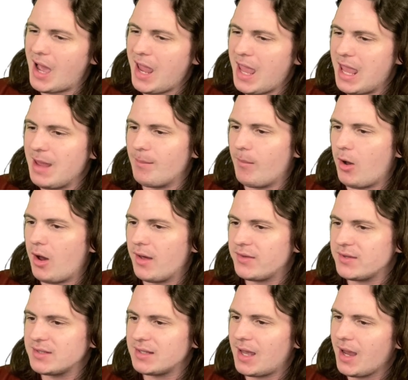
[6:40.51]
I hate
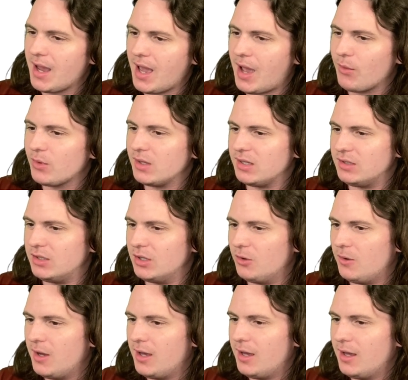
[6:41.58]
moths. I, I really
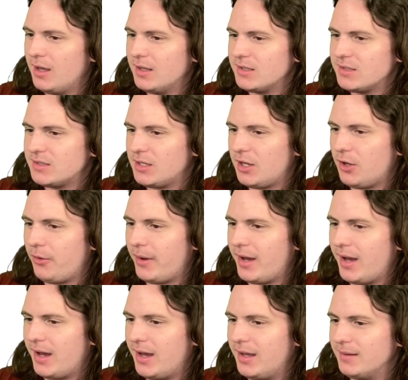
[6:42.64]
do. So,
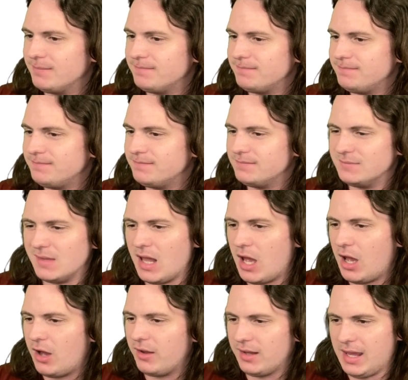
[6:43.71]
uh,
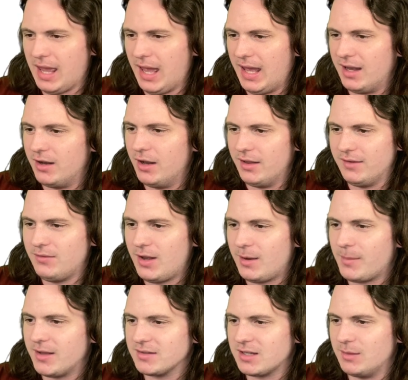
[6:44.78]
no, yeah,
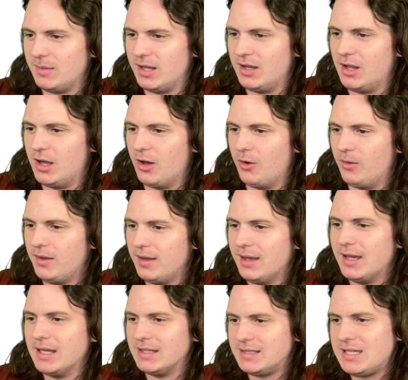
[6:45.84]
Venomoth's gonna be a no.
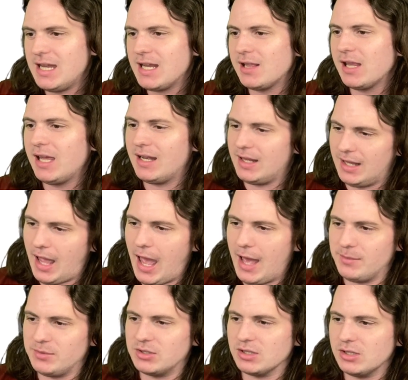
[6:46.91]
Diglett,
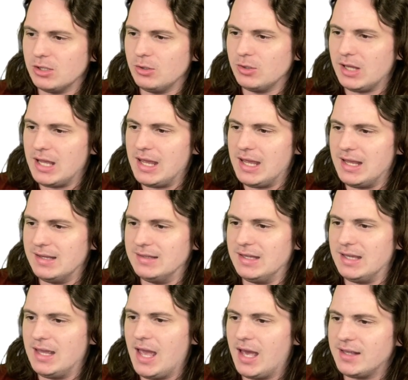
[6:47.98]
absolutely easy
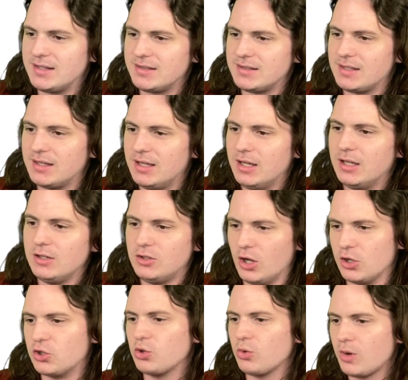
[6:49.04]
yes.
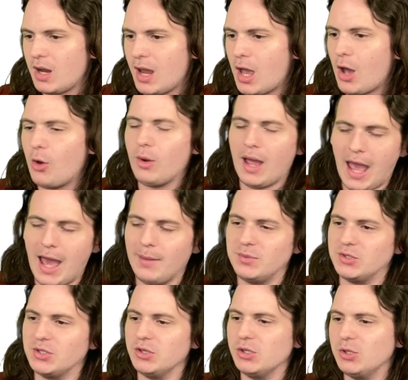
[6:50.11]
Dugtrio,
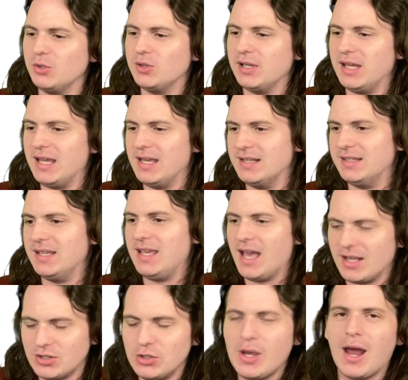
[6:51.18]
absolutely easy.
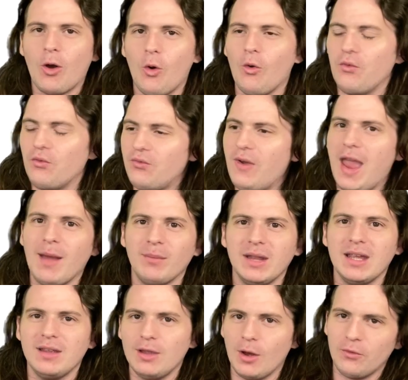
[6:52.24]
Yes, you got a whole
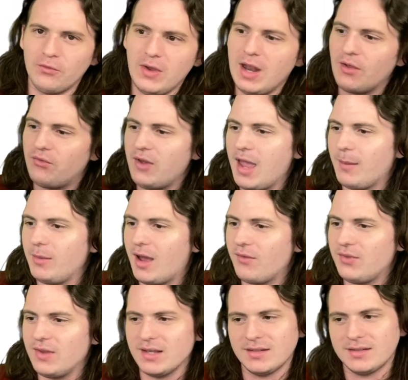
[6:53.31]
family, you know, feed a family
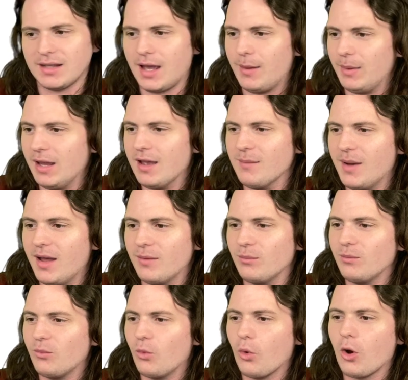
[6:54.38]
off this. I mean, come on.
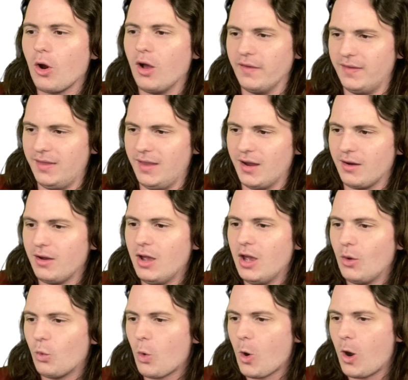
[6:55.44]
We're all in there.
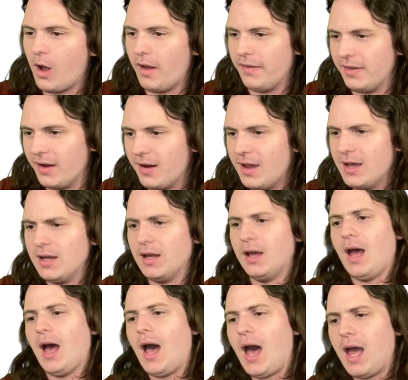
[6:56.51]
We're all in there.
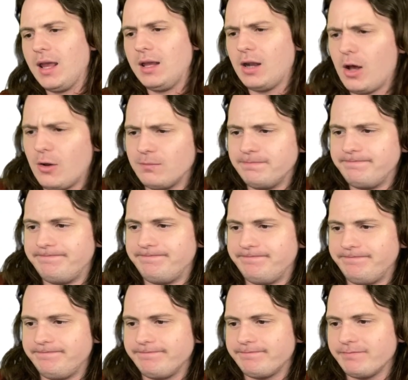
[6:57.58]
You know,
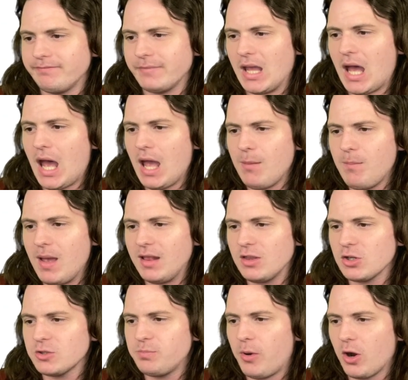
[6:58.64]
I bet
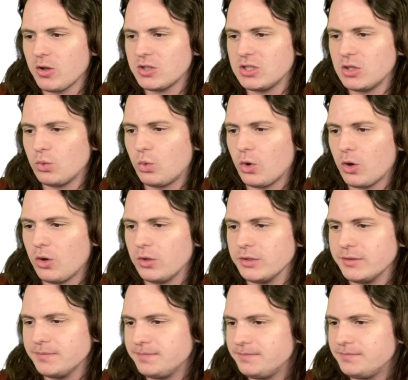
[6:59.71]
there's parts of the
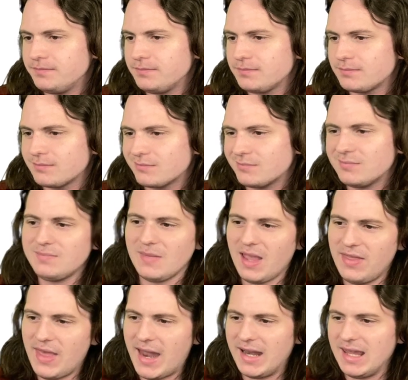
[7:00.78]
world
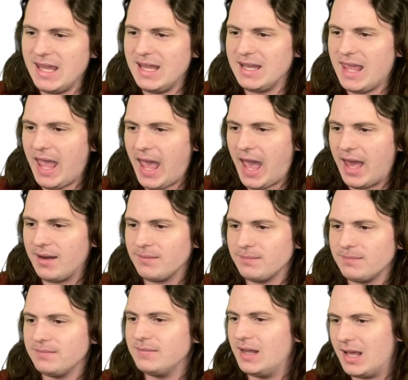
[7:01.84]
that eat cat,
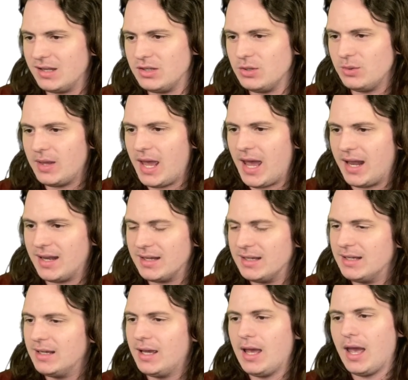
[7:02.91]
that do that.
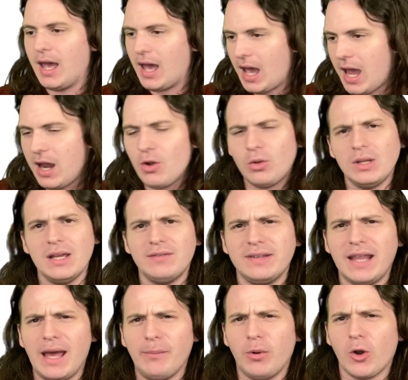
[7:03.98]
I don't in
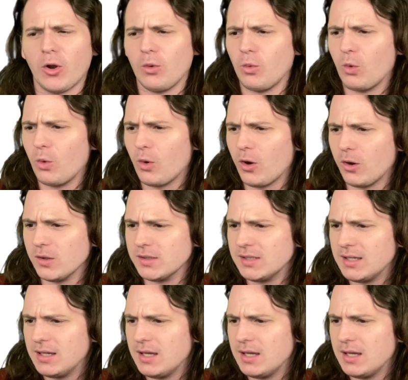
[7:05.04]
that part of the world.